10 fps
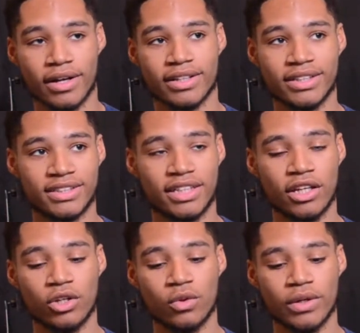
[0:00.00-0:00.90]

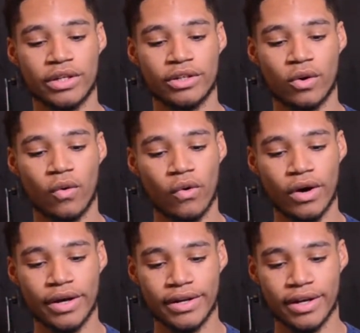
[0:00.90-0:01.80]
continuing
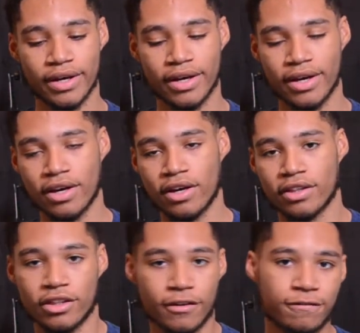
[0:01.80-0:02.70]
on
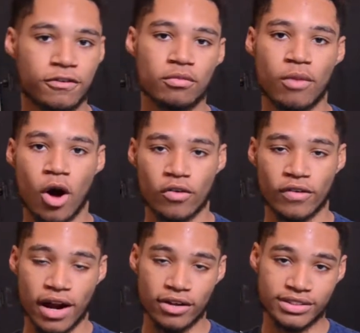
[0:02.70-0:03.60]
the football
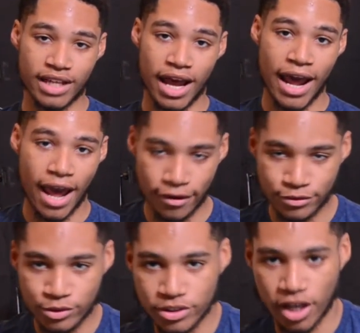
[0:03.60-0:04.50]
route, I have
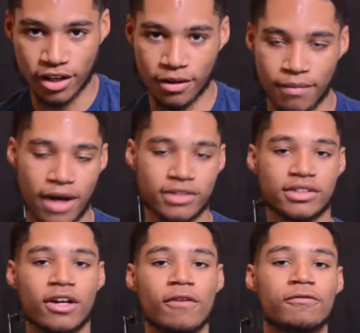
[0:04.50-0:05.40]
to talk about,
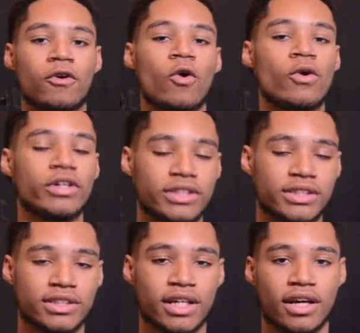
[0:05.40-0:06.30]
of
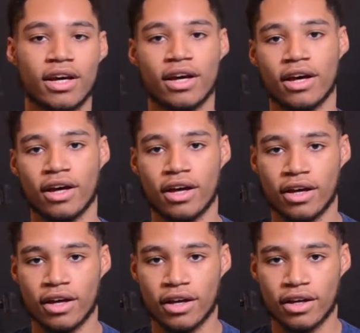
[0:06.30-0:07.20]
course,
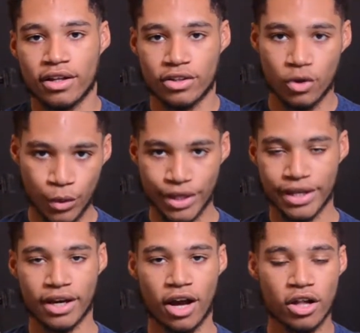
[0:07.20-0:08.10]
the week
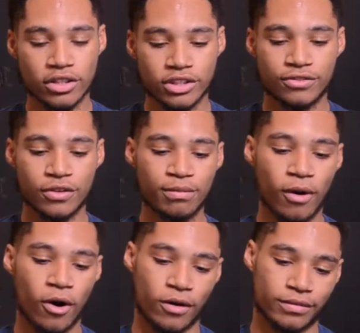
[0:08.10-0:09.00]
in college
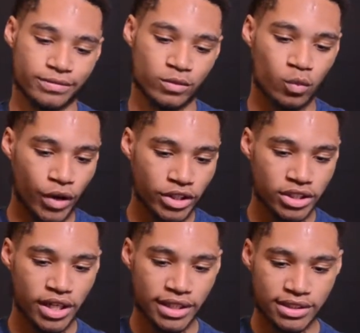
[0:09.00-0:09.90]
football. Where
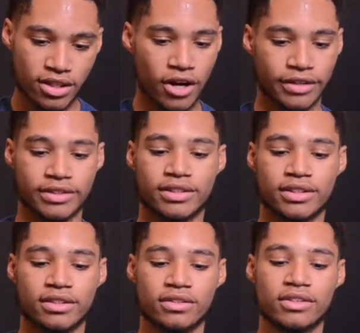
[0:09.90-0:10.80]
should I
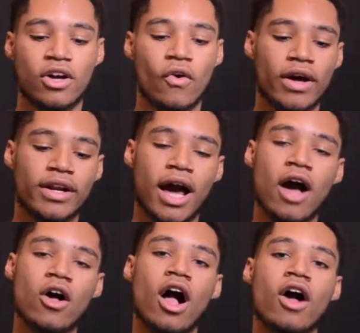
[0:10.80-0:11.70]
start? You know what?
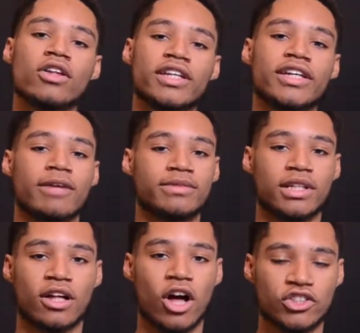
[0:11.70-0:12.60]
I'll lead up to
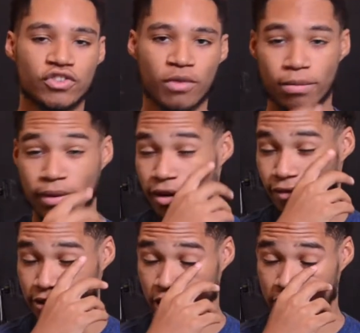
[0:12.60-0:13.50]
the college football playoff.
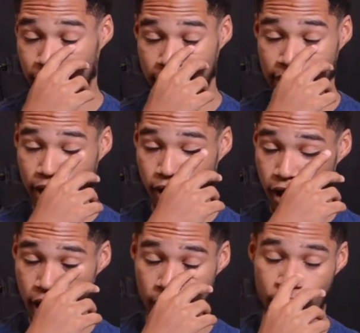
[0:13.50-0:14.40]
I talked about that a
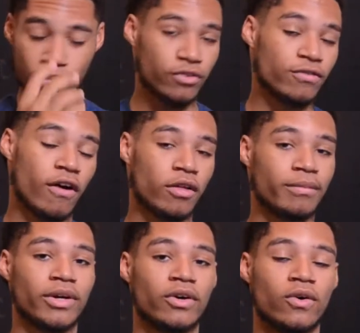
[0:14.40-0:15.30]
lot, whether you follow
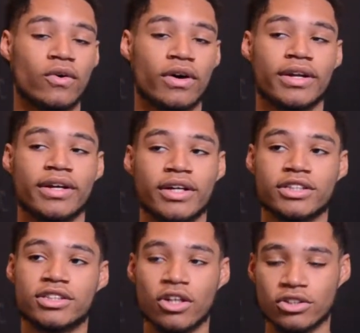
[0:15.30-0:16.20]
me on
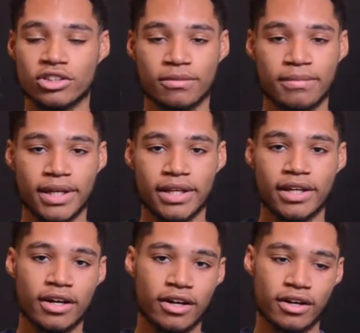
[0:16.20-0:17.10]
social
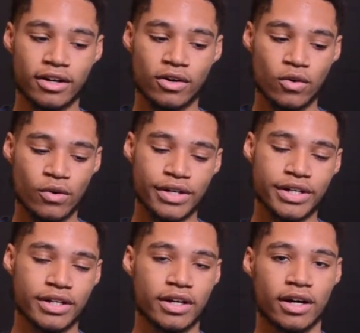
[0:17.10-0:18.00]
media
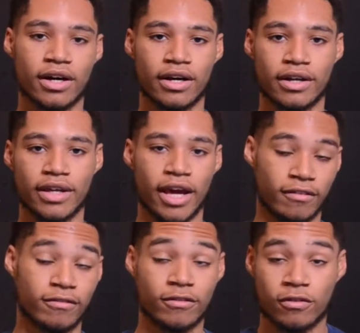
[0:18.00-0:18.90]
or,
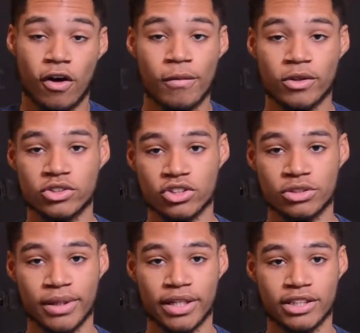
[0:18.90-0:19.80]
if you follow me on
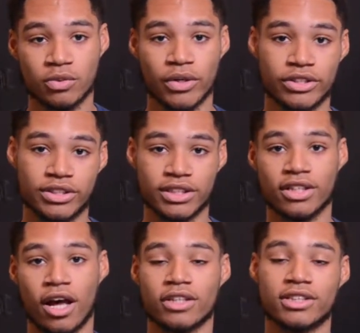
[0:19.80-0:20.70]
social media, Twitter,
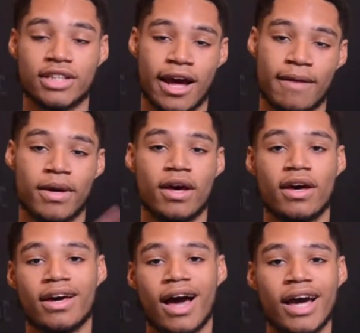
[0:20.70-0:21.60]
TikTok, Snap,
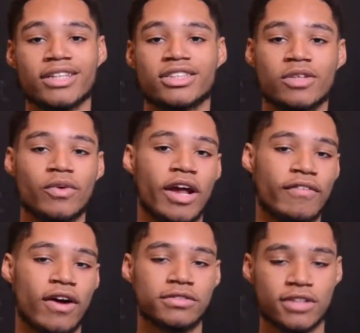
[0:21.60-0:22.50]
IG,
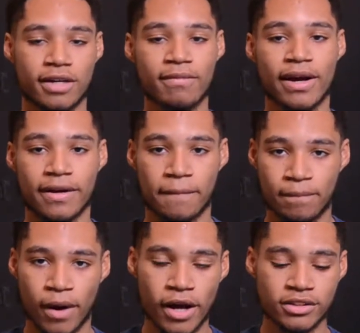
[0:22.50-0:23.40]
whatever. I was talking about it a
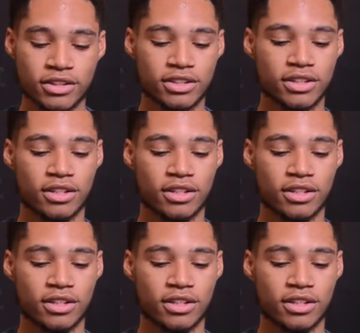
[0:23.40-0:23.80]
bunch.